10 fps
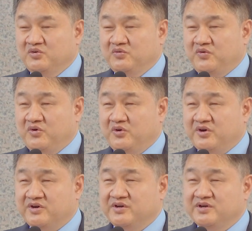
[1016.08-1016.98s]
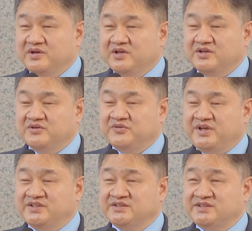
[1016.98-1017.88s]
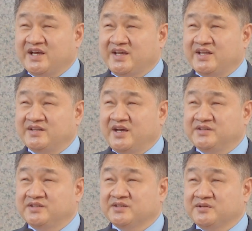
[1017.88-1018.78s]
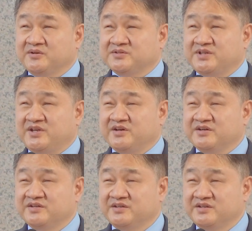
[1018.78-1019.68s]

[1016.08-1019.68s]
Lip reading: For reasons I cannot disclose here,